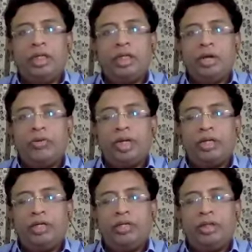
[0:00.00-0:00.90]
cloud
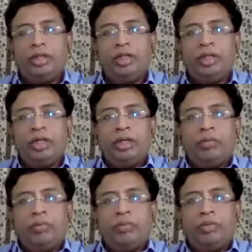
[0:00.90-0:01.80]
technology
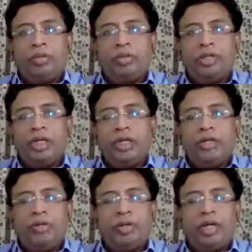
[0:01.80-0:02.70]
so that
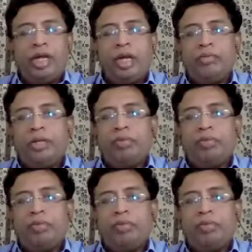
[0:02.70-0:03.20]
you can have the